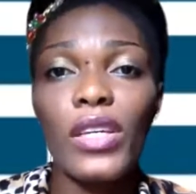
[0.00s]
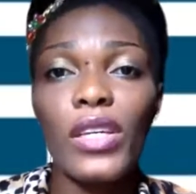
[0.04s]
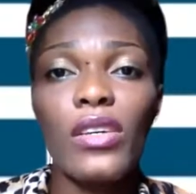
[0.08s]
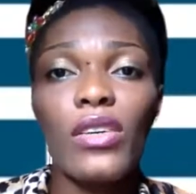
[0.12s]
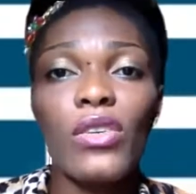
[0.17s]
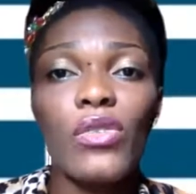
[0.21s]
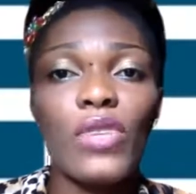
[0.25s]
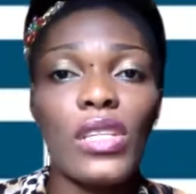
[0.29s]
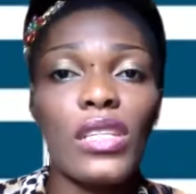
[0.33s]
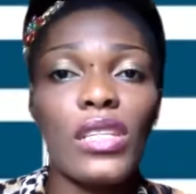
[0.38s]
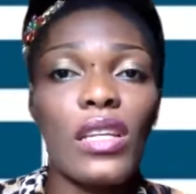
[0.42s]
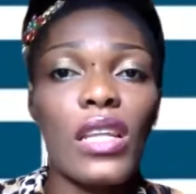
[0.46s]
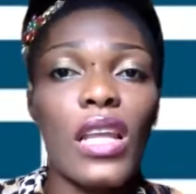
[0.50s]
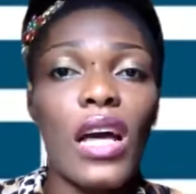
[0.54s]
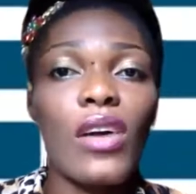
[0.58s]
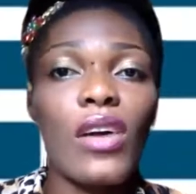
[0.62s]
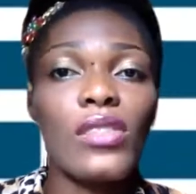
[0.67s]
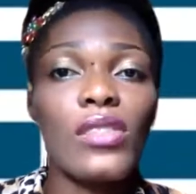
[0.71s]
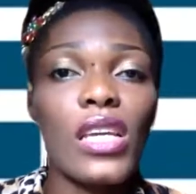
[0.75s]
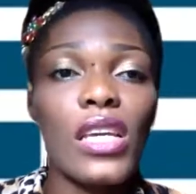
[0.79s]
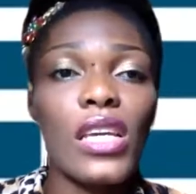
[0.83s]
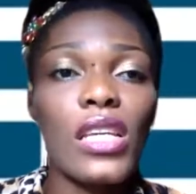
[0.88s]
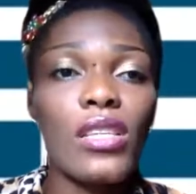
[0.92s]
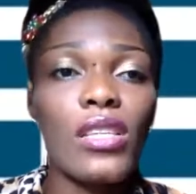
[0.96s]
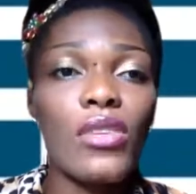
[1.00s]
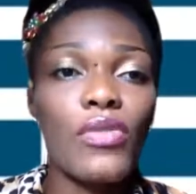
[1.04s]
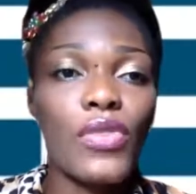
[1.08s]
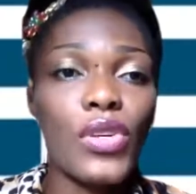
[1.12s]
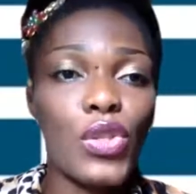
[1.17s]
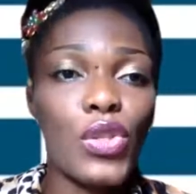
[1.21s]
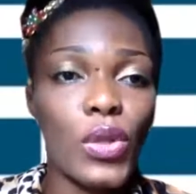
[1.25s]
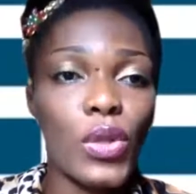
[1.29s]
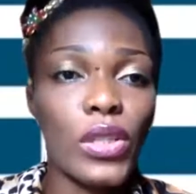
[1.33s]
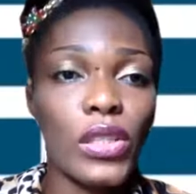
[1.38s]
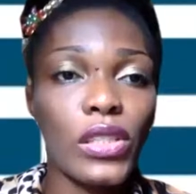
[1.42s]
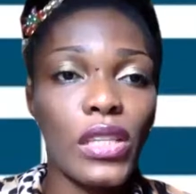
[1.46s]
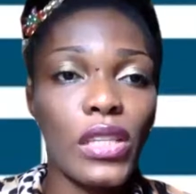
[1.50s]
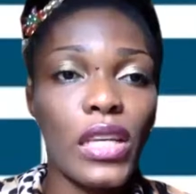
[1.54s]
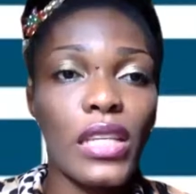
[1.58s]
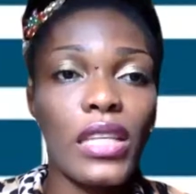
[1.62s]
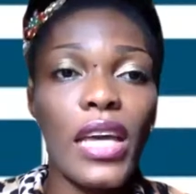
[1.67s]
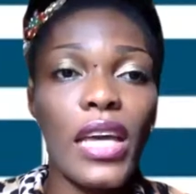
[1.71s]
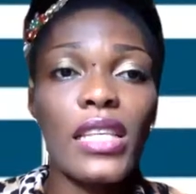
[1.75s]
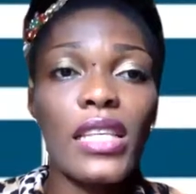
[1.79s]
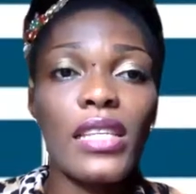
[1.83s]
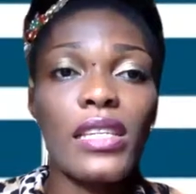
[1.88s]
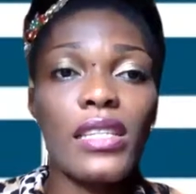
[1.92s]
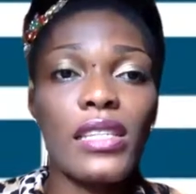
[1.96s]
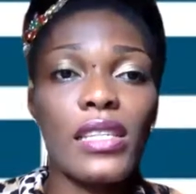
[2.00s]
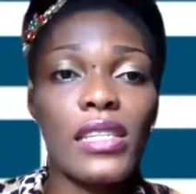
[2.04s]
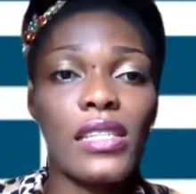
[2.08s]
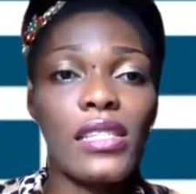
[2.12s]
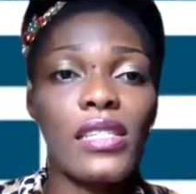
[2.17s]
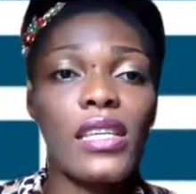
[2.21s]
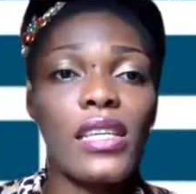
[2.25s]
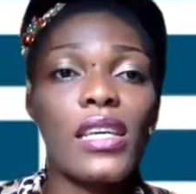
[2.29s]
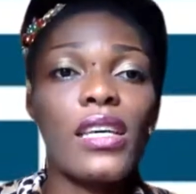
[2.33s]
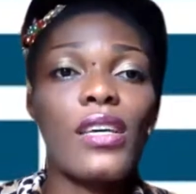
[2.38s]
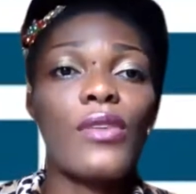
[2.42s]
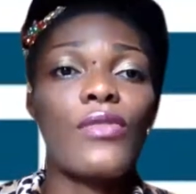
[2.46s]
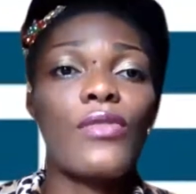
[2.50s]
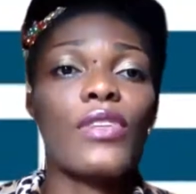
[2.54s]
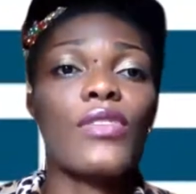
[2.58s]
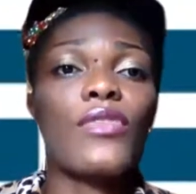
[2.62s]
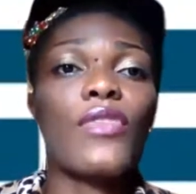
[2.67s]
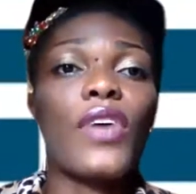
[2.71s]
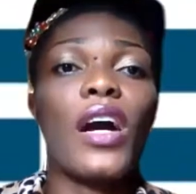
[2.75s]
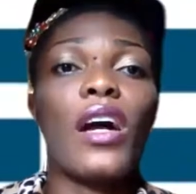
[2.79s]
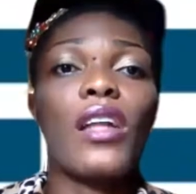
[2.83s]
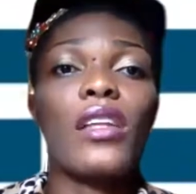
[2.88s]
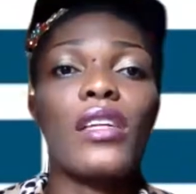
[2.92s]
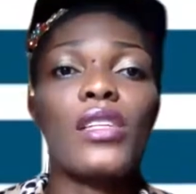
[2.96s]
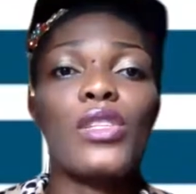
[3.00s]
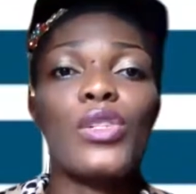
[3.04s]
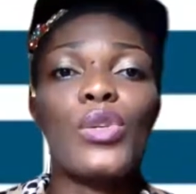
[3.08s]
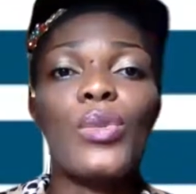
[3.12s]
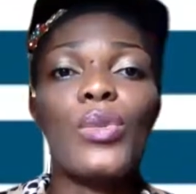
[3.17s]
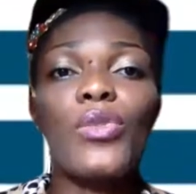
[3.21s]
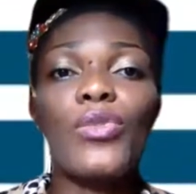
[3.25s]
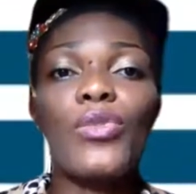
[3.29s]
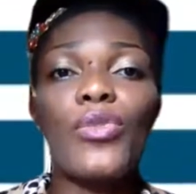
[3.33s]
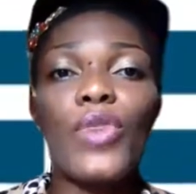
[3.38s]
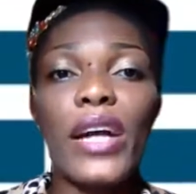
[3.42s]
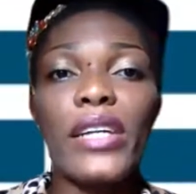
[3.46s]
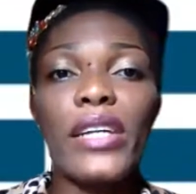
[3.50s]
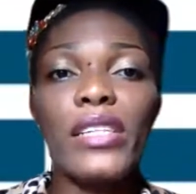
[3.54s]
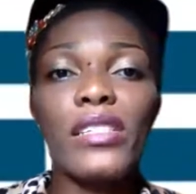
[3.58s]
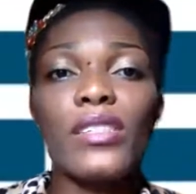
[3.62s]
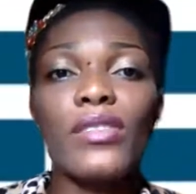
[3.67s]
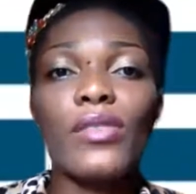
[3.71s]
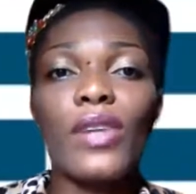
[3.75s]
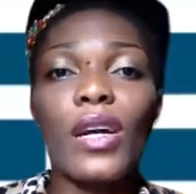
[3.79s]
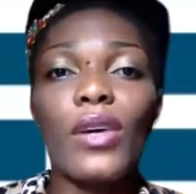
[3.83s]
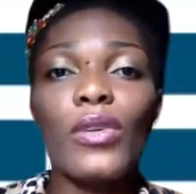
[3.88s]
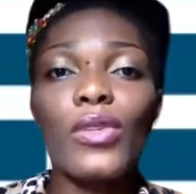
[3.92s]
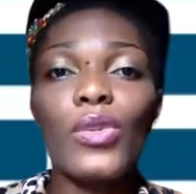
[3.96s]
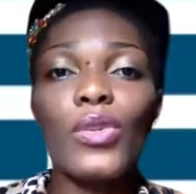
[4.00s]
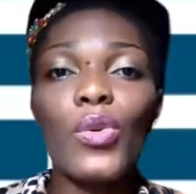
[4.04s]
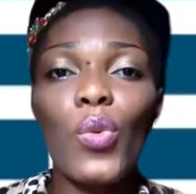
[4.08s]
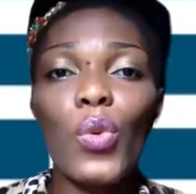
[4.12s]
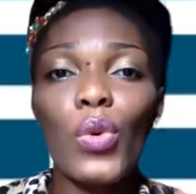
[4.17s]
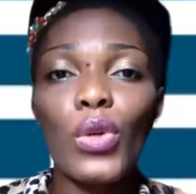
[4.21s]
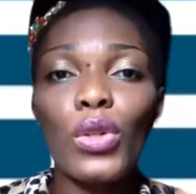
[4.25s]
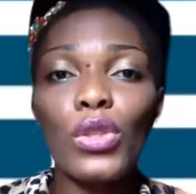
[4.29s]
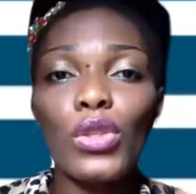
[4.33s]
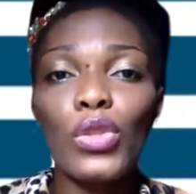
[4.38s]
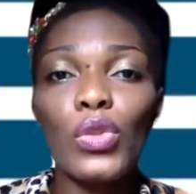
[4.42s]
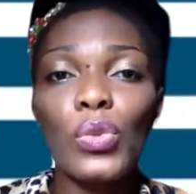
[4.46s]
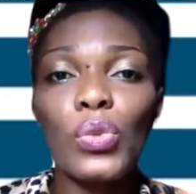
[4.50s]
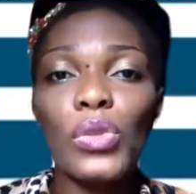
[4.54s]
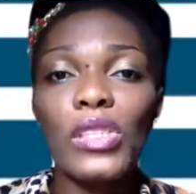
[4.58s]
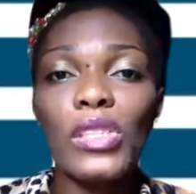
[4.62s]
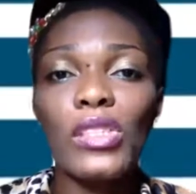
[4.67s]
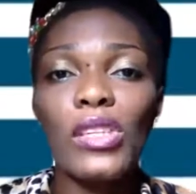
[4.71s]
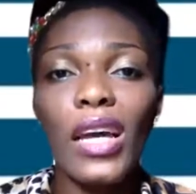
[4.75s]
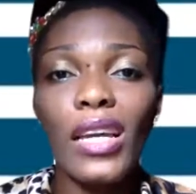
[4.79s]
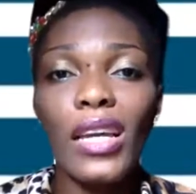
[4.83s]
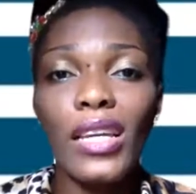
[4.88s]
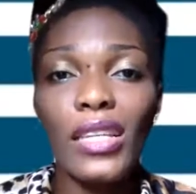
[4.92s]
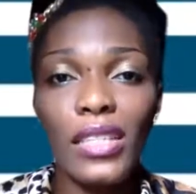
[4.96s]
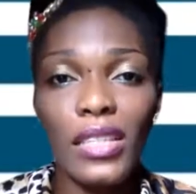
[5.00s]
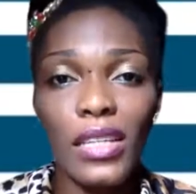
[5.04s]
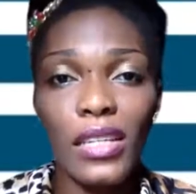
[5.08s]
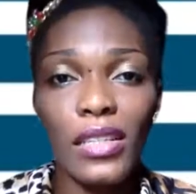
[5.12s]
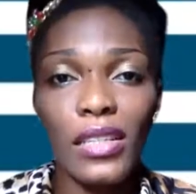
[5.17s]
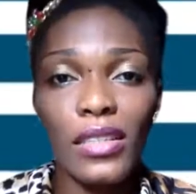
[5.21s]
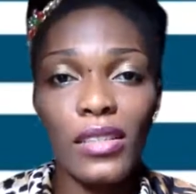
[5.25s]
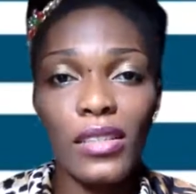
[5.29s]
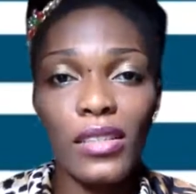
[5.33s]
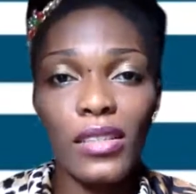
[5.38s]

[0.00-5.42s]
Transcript: that allows individuals and entities that violate human rights around the world to be targeted,